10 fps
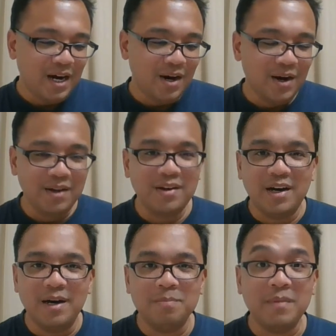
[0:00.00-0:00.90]
all
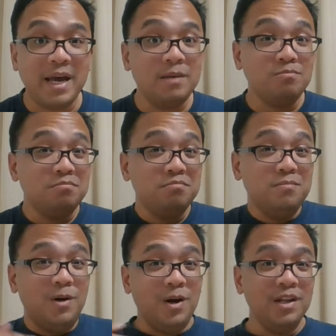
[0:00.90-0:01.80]

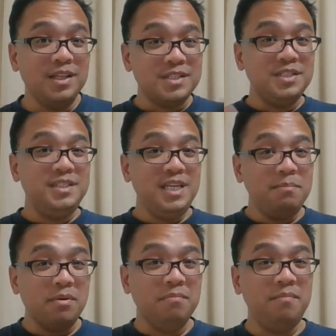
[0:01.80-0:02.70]
of this
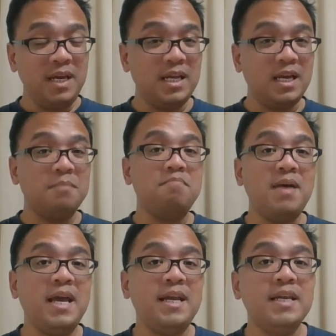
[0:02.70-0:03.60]
deeper meaning
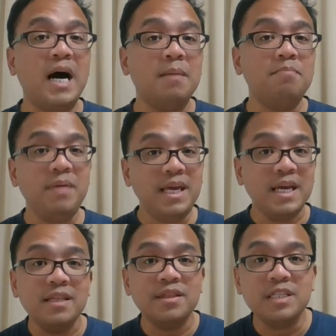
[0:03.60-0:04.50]
may not be
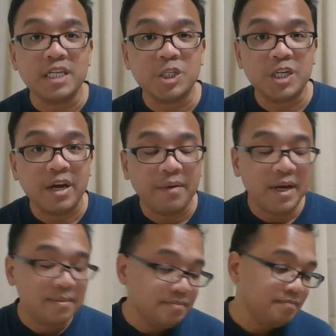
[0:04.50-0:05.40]
in the dictionary.
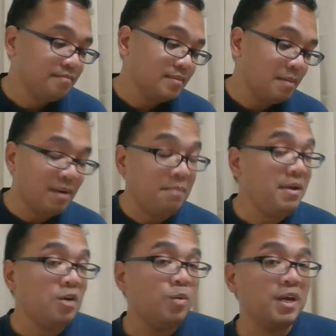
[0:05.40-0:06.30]
It might be
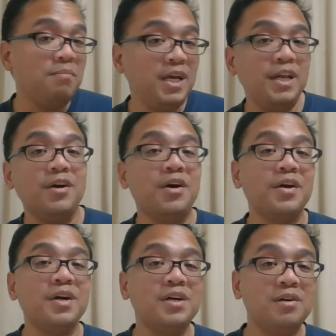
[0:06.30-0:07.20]
in a Wikipedia
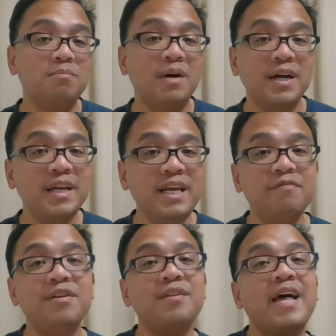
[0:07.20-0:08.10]
article, but
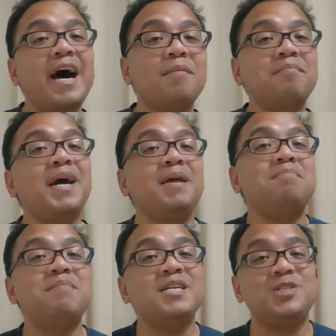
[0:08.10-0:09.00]
even that might
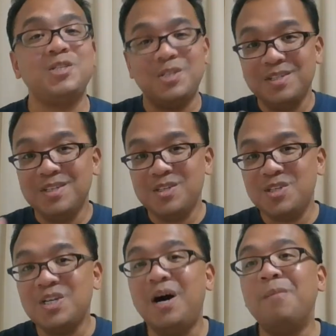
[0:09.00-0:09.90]
miss
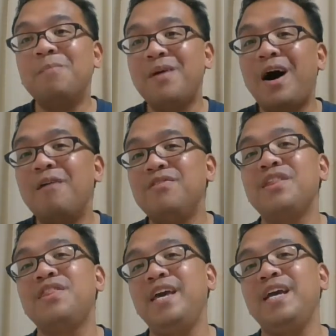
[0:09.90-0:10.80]
some of the
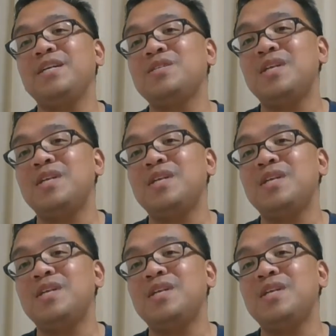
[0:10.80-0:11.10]
things